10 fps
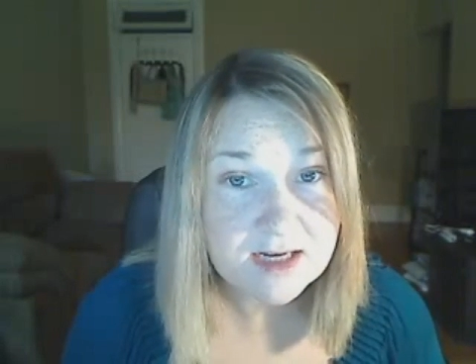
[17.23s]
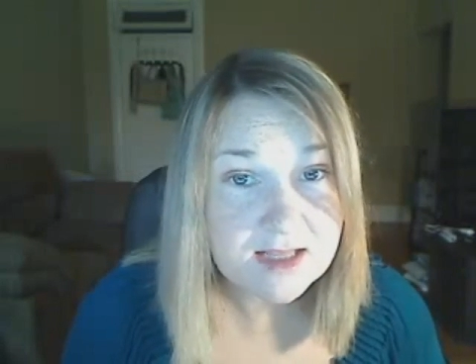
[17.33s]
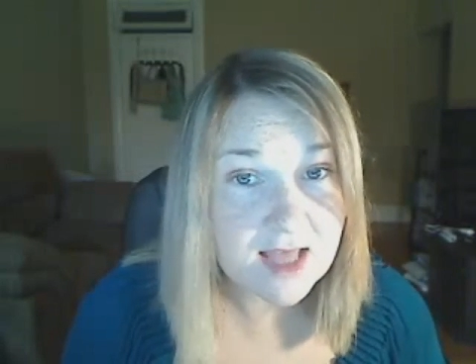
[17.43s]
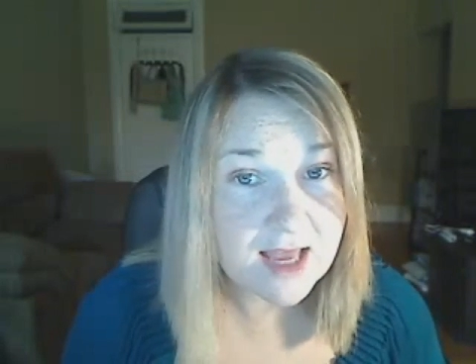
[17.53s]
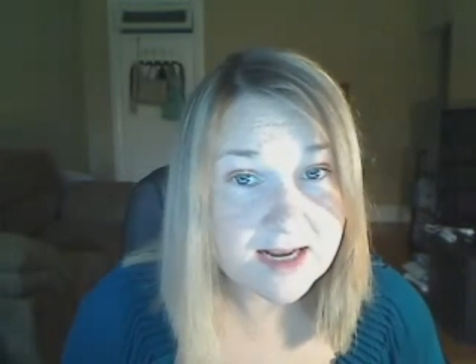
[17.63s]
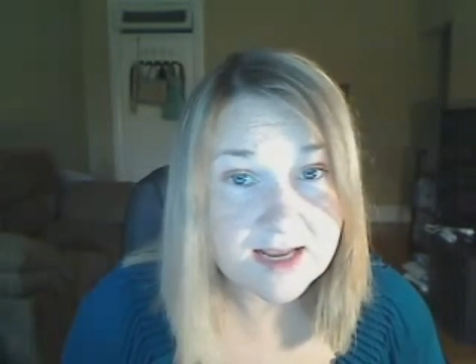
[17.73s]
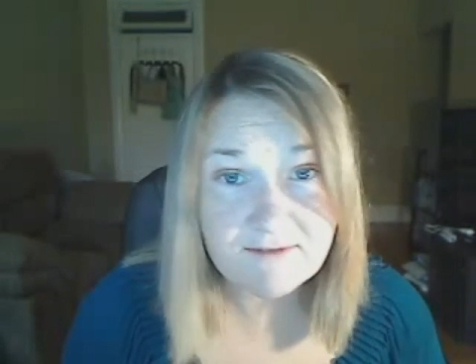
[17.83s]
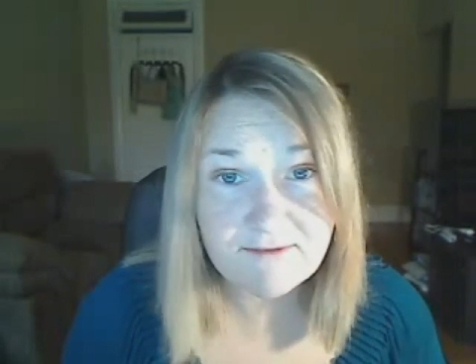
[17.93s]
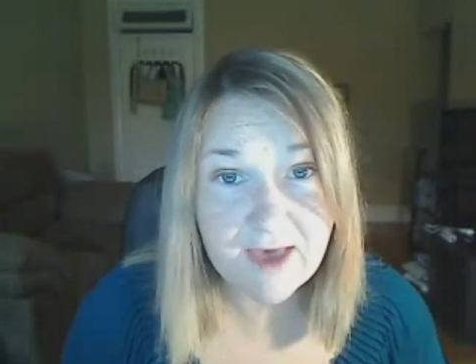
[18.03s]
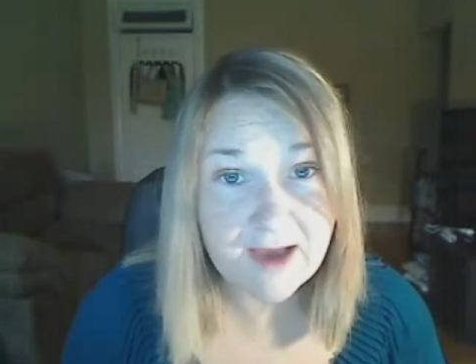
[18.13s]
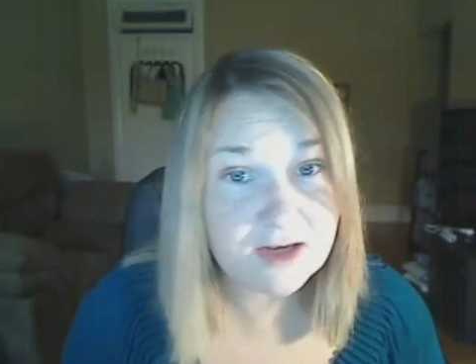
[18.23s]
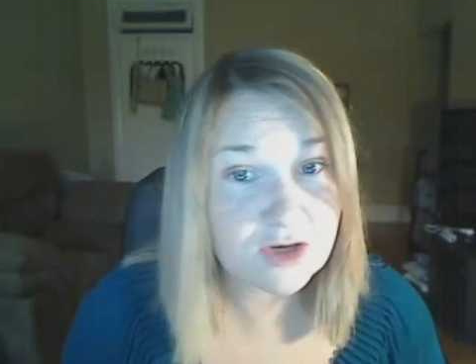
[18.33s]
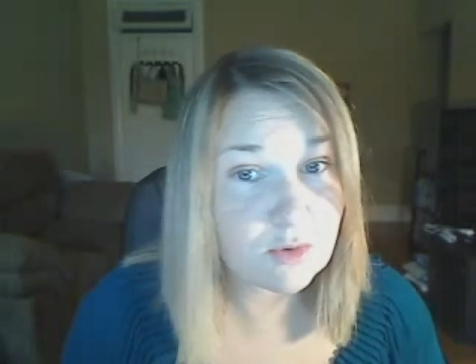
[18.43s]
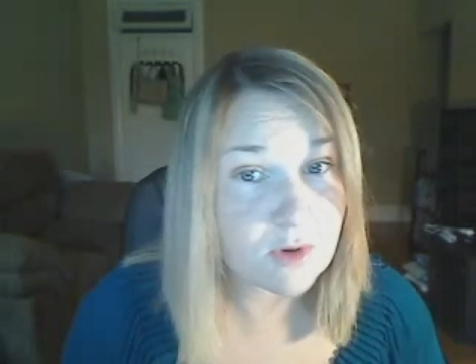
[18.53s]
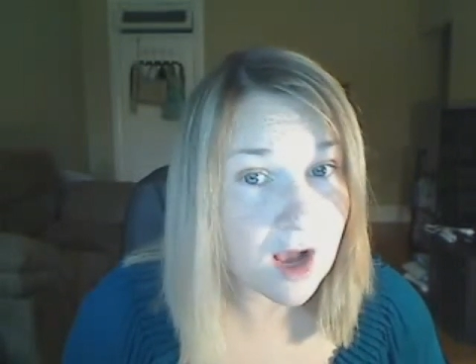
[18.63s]
that, in fact, do
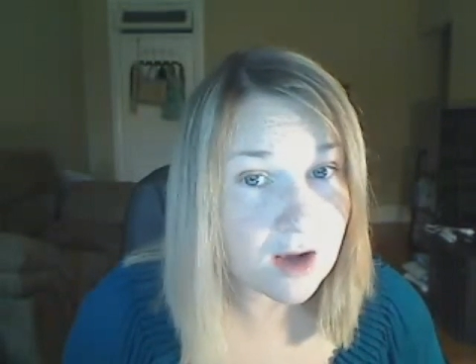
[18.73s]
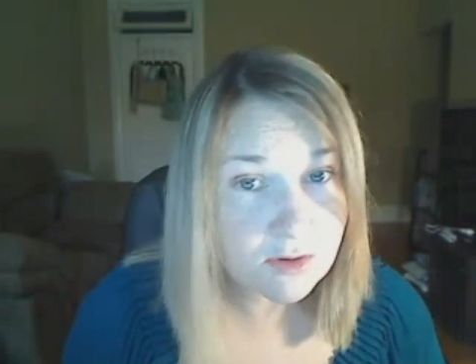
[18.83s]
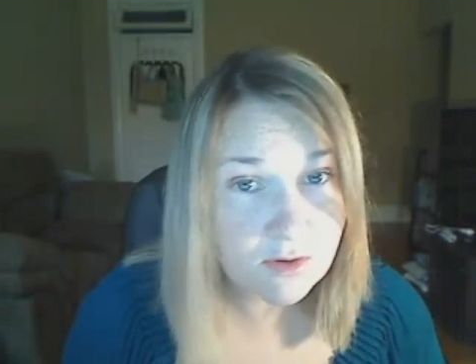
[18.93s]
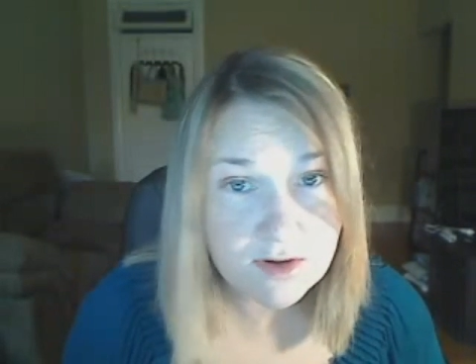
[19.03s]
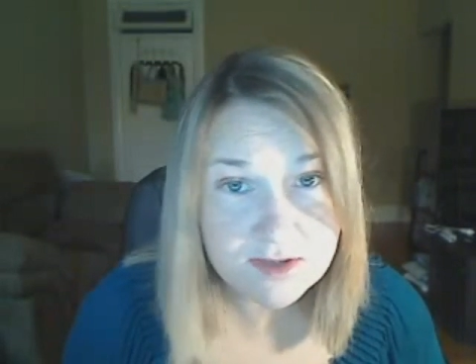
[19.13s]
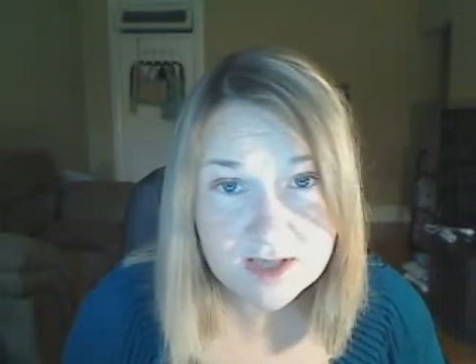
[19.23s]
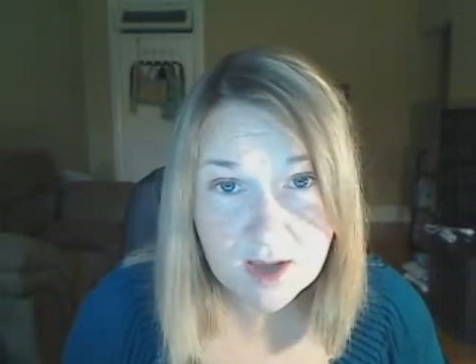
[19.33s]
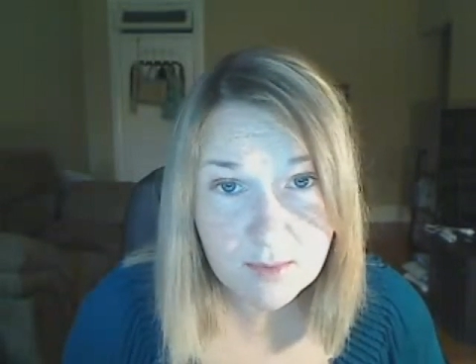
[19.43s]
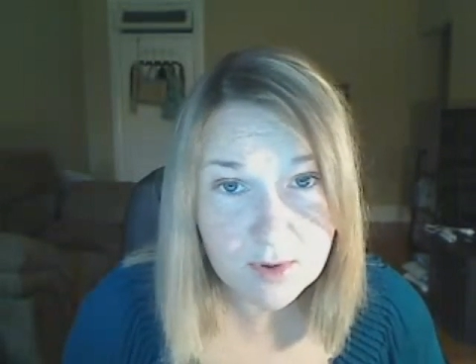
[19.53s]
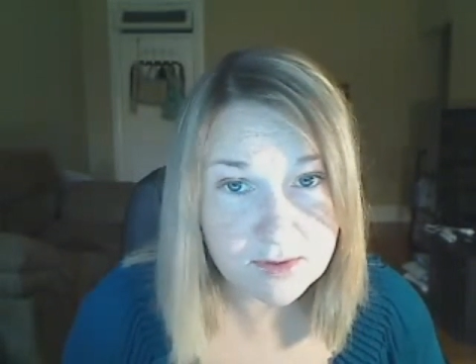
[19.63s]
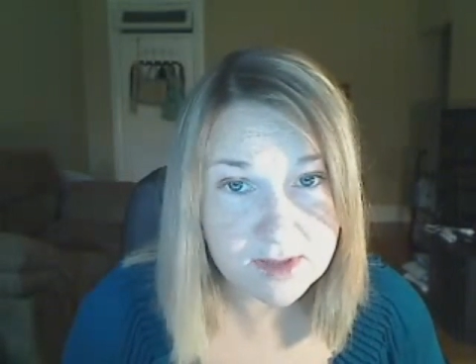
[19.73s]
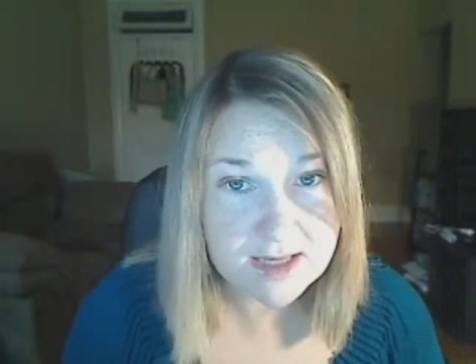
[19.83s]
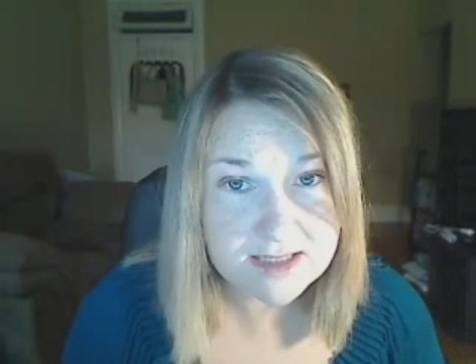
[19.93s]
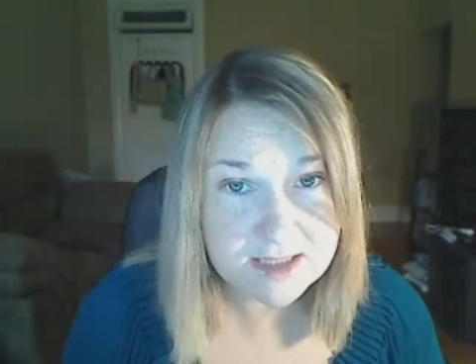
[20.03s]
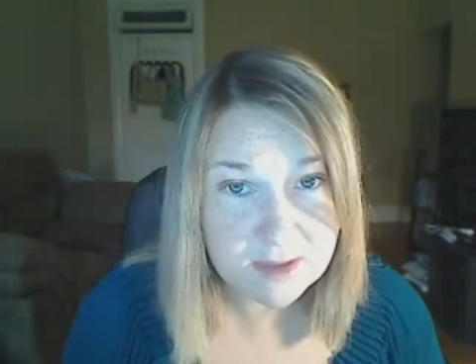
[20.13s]
not cause
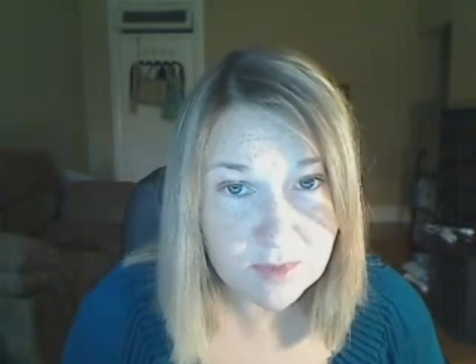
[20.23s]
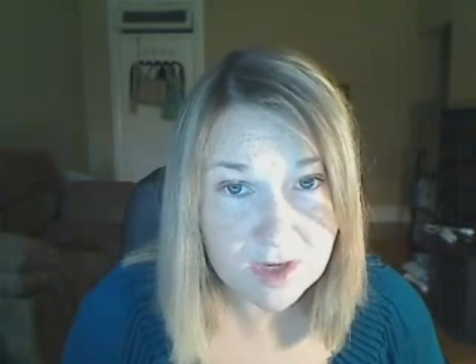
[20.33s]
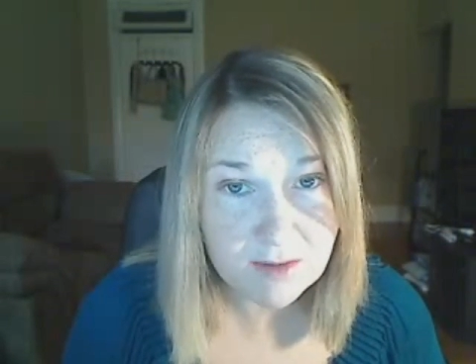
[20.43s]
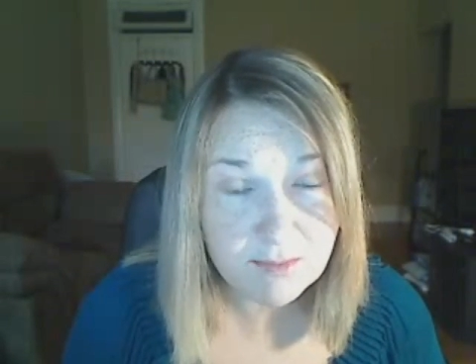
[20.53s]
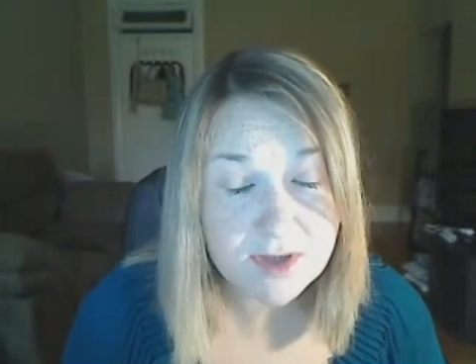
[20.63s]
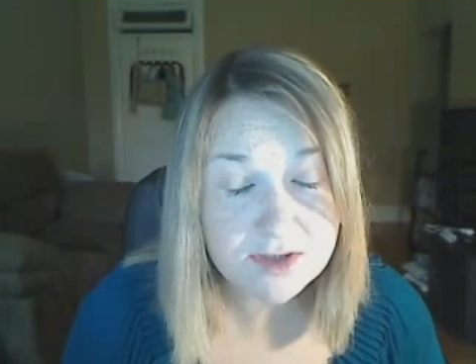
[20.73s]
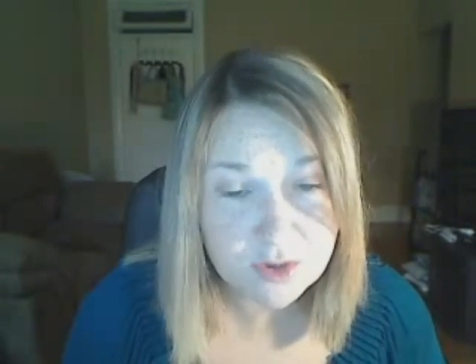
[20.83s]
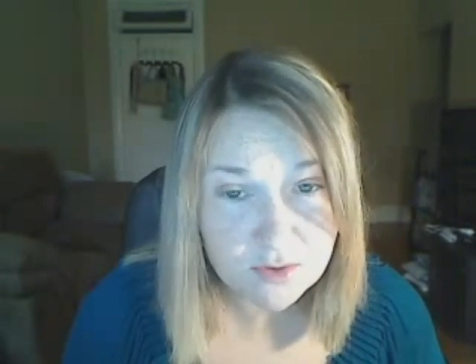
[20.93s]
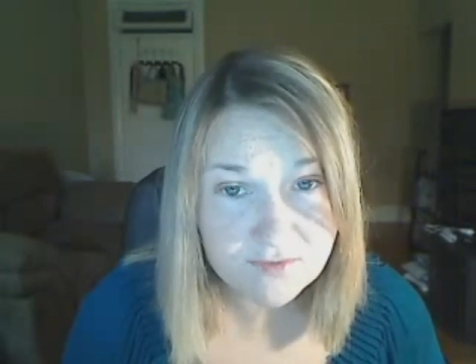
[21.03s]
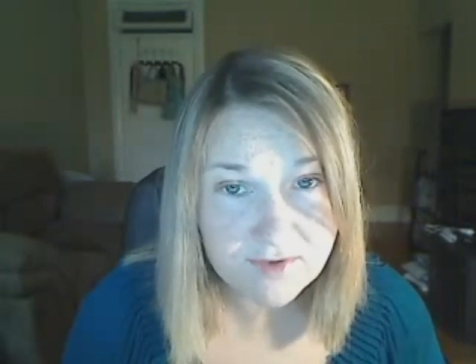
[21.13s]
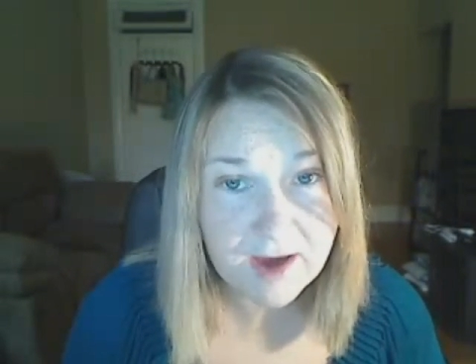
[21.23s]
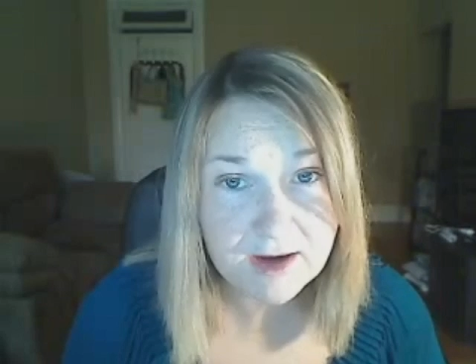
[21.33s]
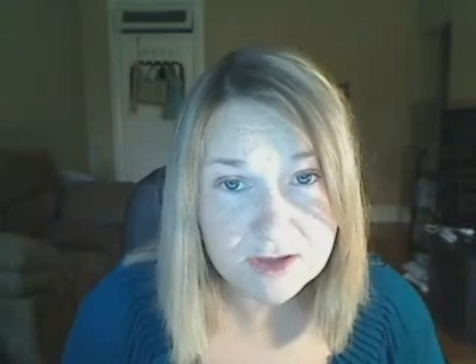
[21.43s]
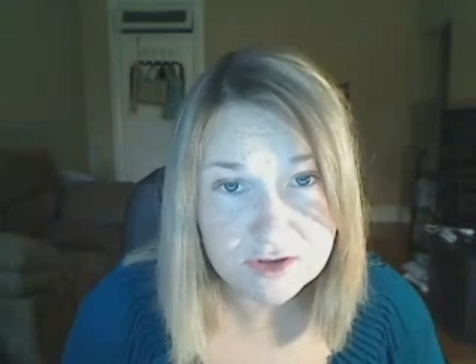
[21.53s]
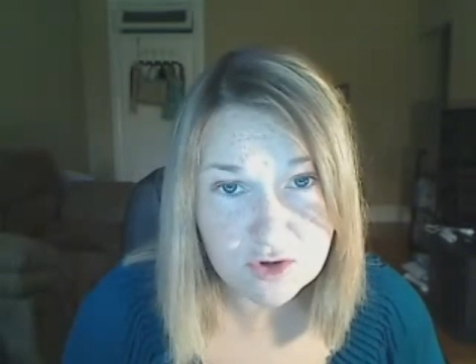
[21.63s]
hypoglycemia but do, in fact,
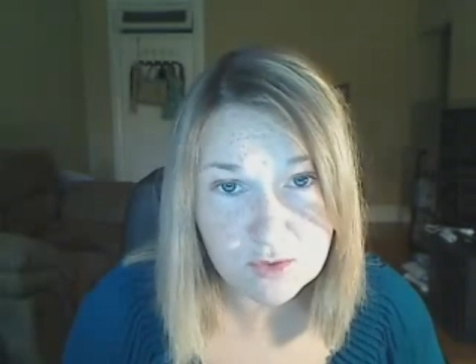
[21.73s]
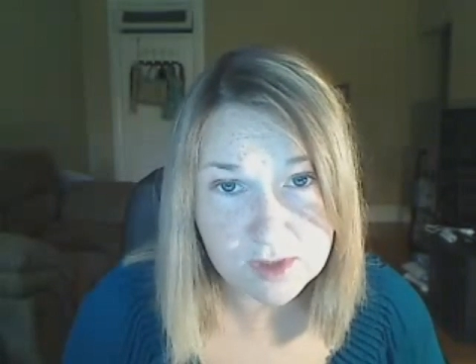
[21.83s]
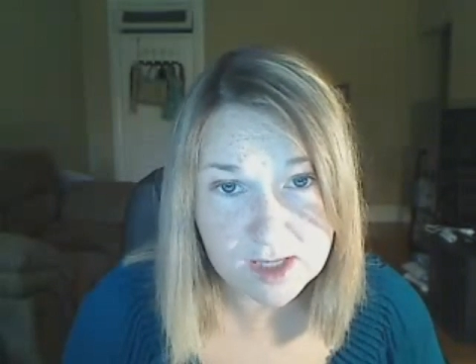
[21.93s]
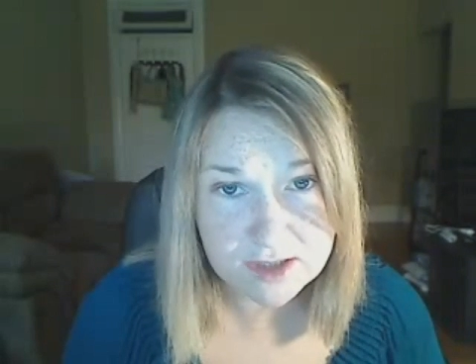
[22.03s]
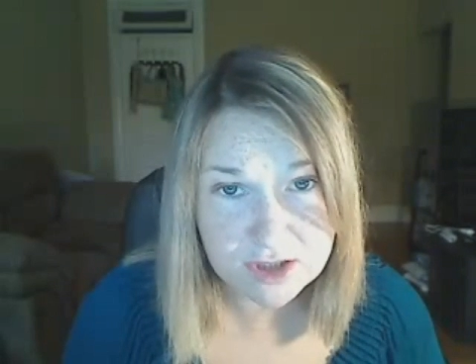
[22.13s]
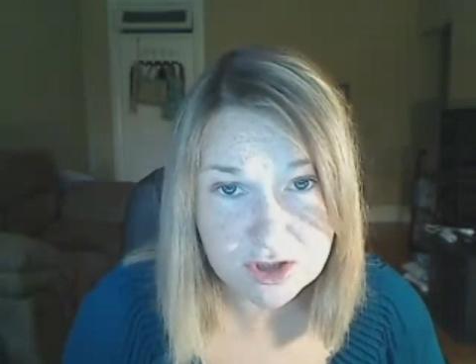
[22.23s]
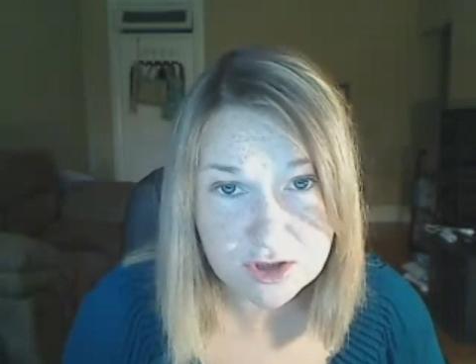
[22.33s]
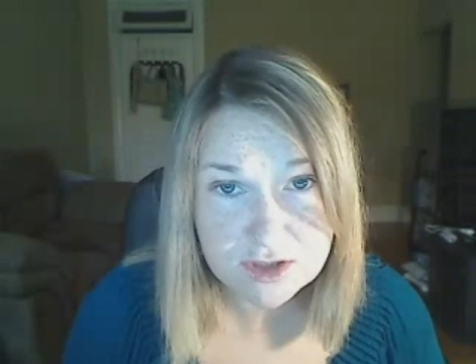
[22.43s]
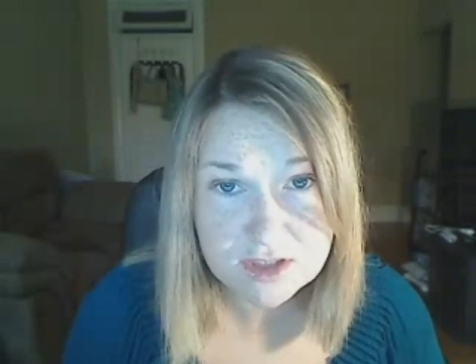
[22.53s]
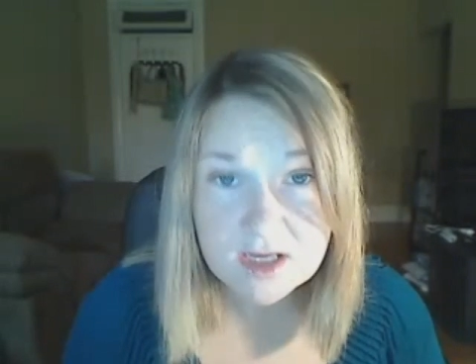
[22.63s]
control blood sugars.